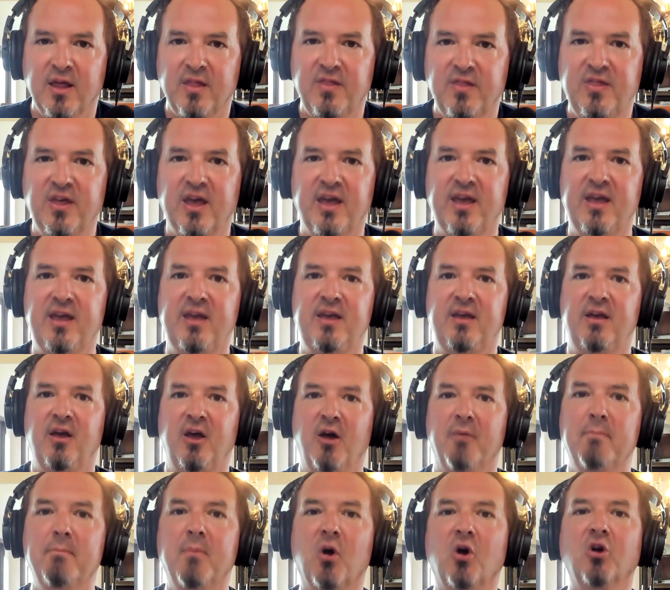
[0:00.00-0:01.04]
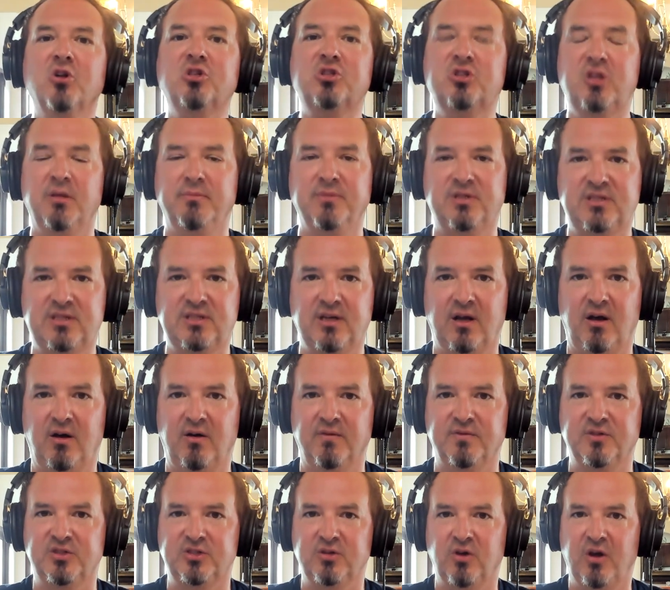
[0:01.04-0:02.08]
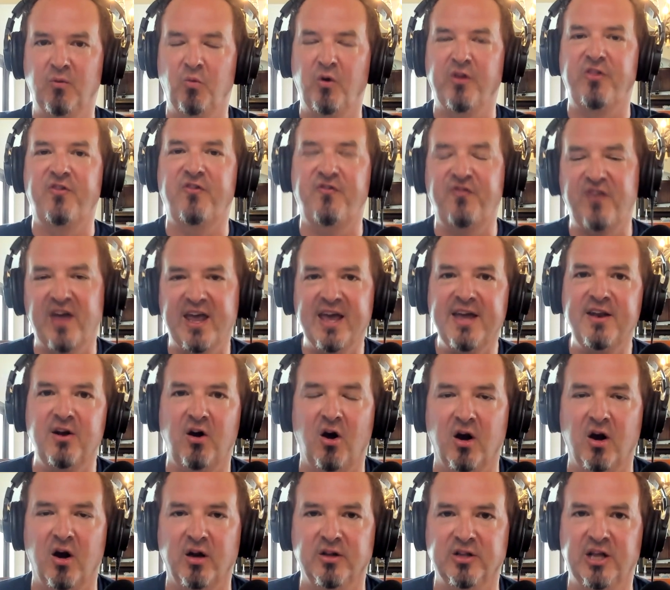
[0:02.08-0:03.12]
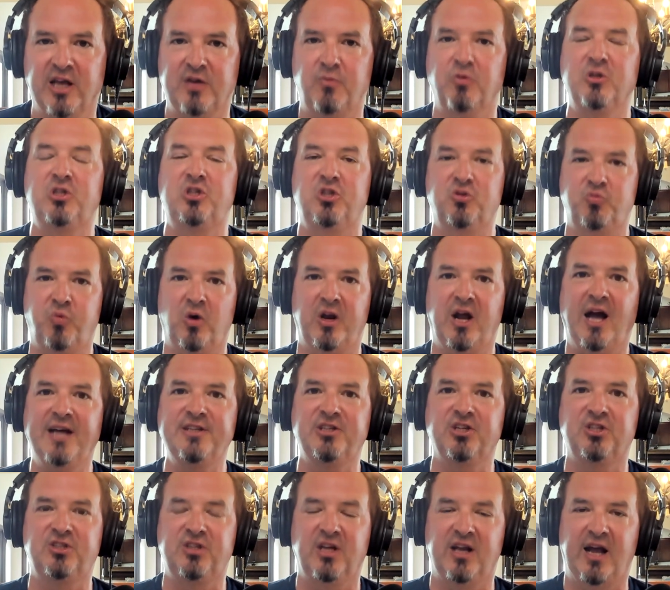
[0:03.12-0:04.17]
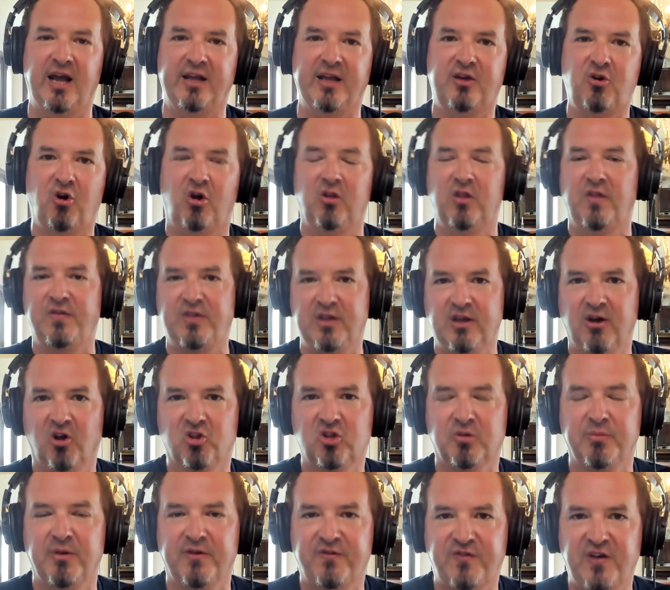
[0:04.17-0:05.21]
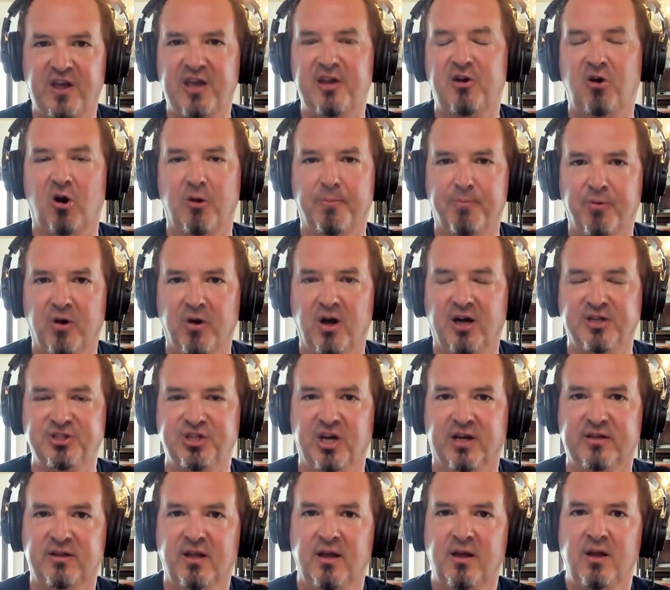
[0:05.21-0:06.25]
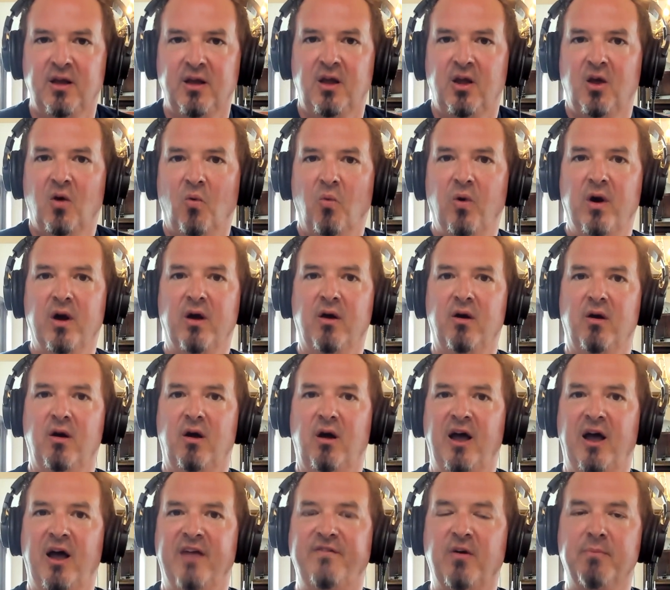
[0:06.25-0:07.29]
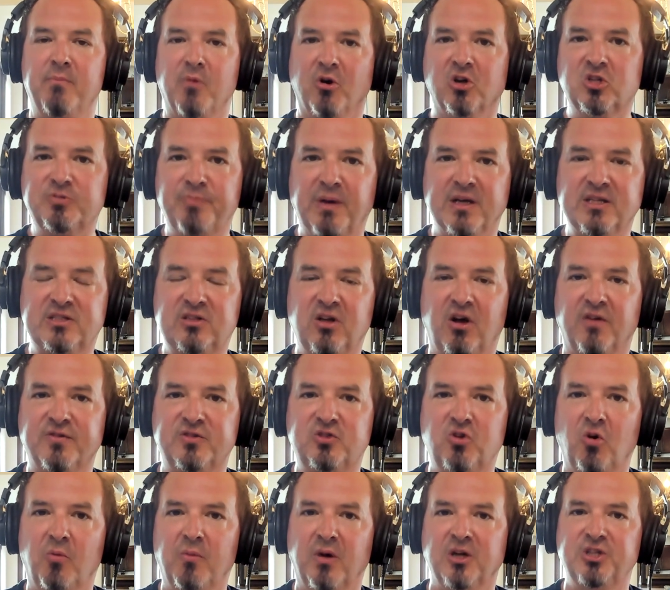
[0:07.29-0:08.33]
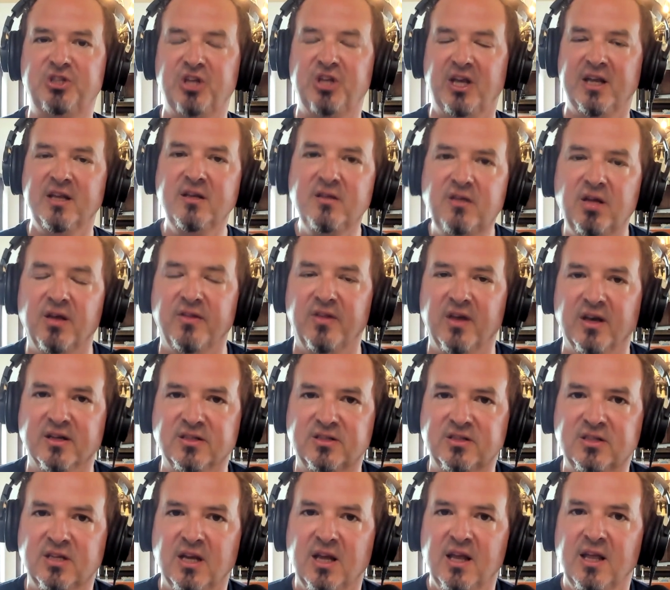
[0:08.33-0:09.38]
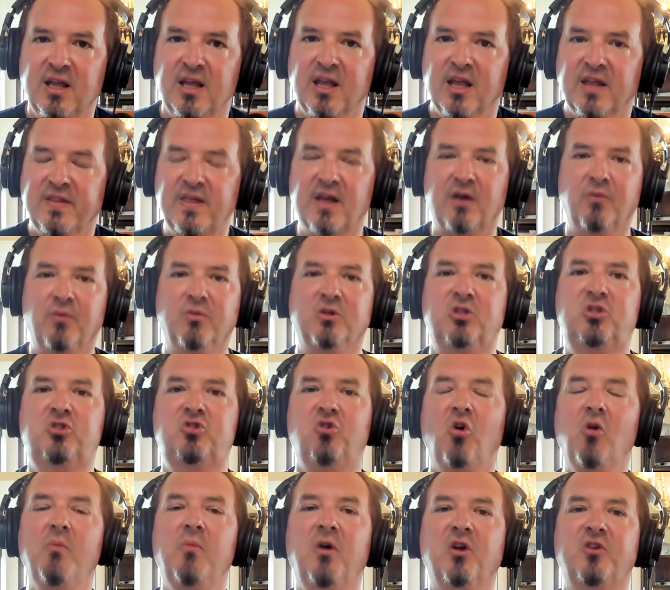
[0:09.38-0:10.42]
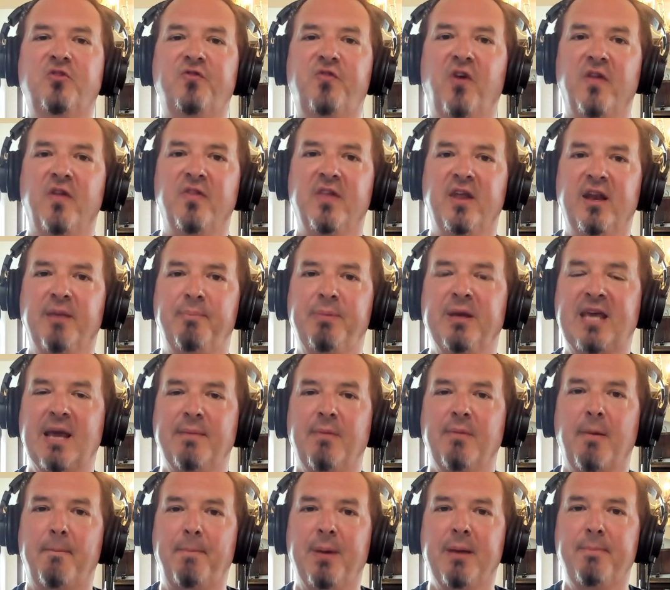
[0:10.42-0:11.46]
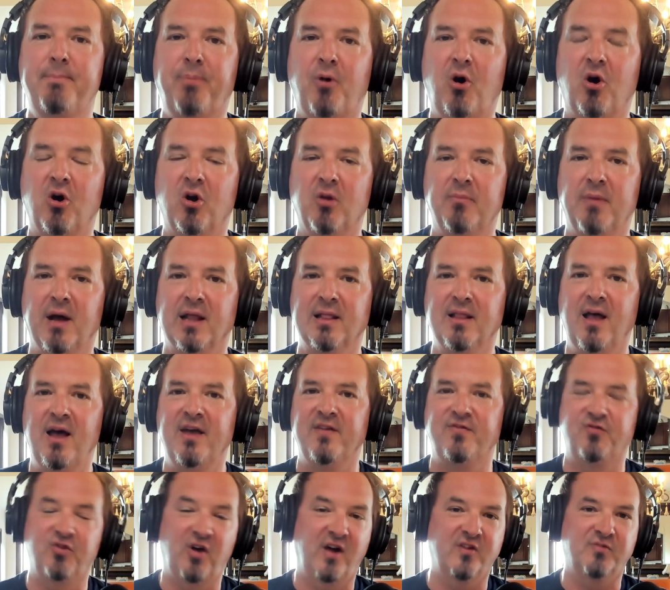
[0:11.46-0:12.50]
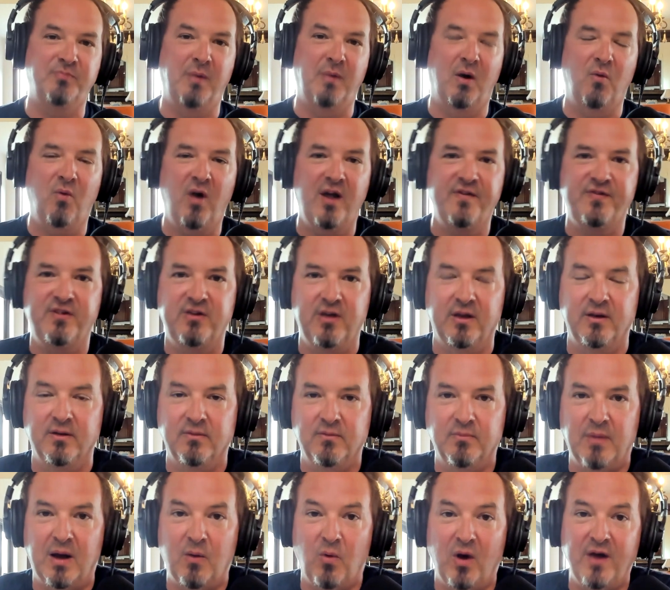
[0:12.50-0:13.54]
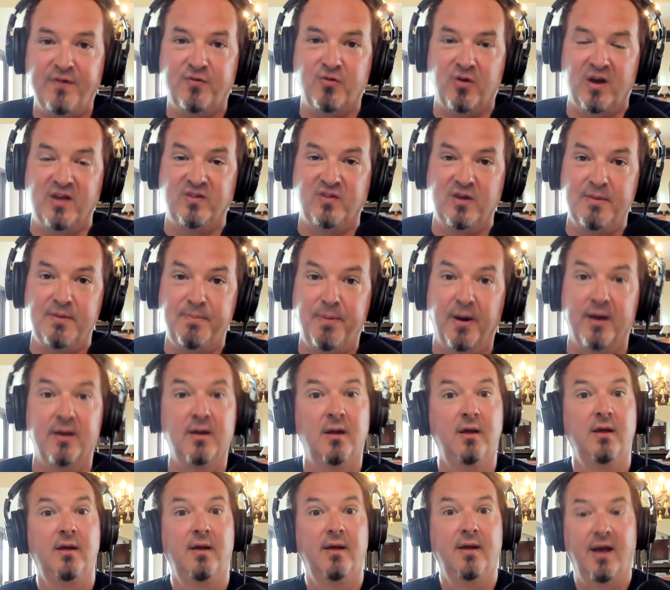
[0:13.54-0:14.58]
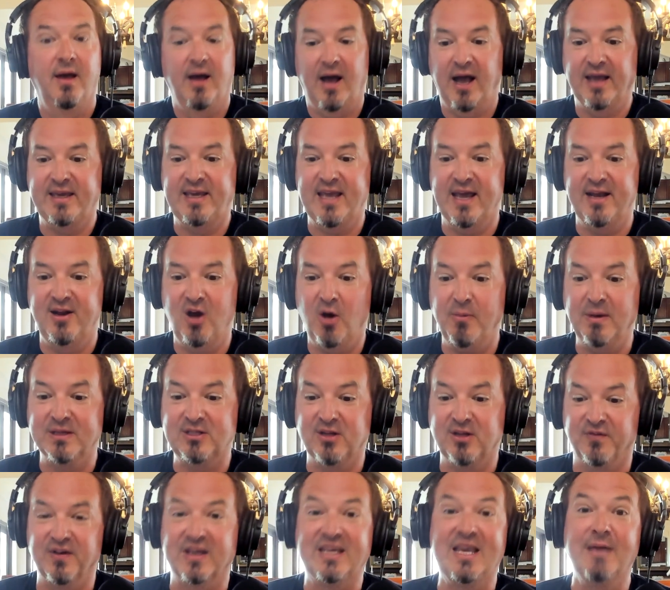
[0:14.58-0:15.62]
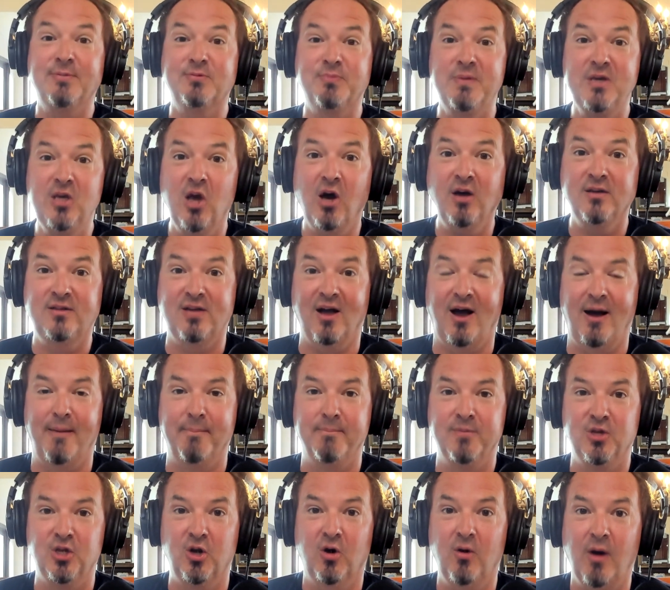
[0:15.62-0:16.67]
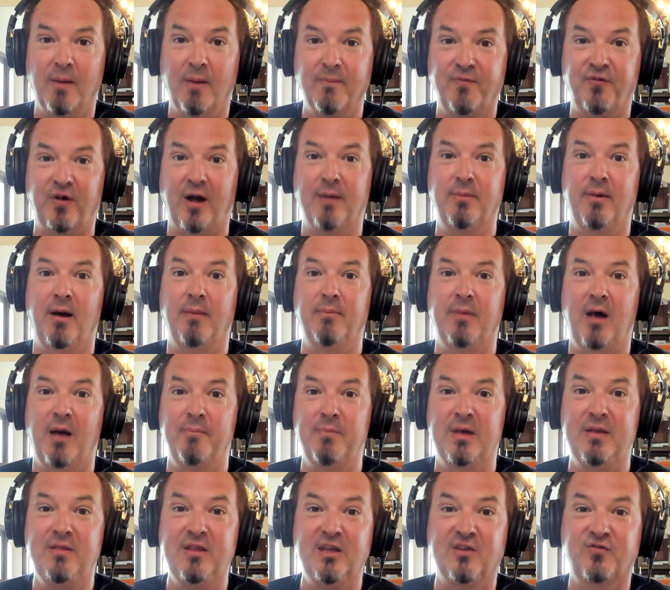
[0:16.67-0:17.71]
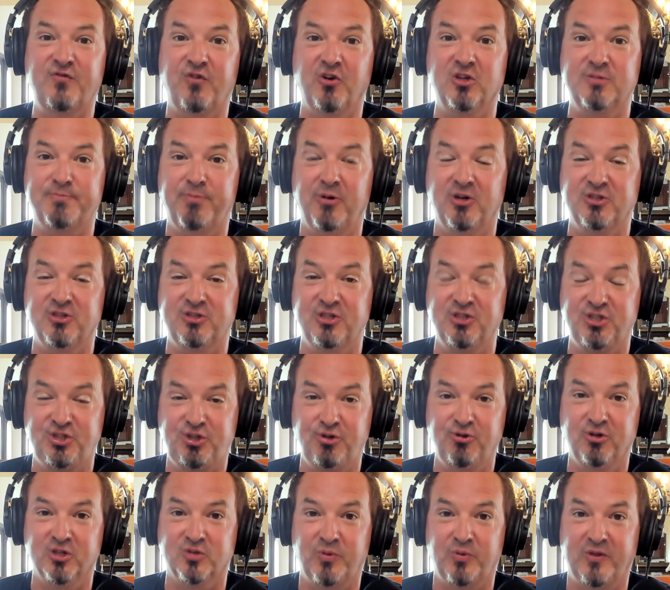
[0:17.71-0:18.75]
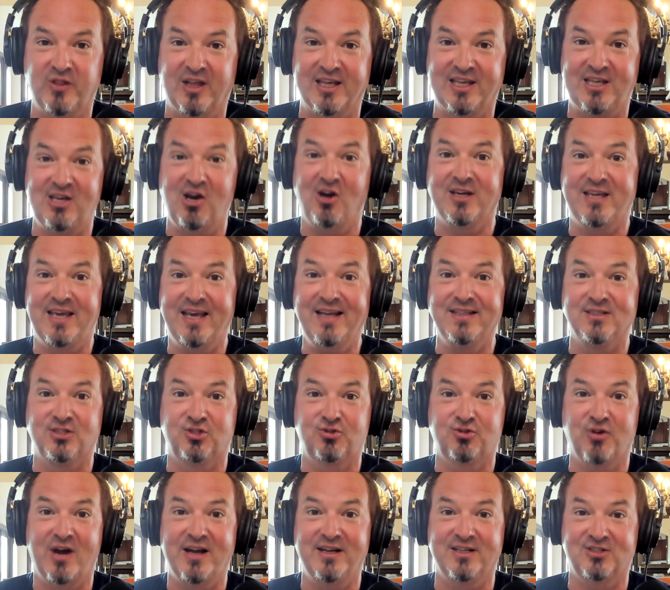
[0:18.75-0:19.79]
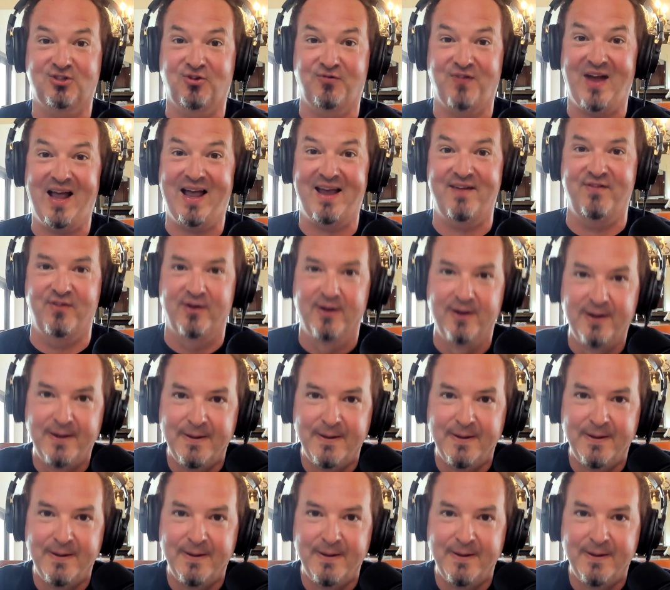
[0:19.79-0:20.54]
They immerse themselves with fan art, which is what I just did. I called it the Ultimate Fan Art Project, where I've immersed myself so much into this that it was so much fun that it became a big part of my life. Drives my wife crazy, but I can't help myself. It keeps me young, Tom. I'm in these first person shooters with like young kids trying to survive,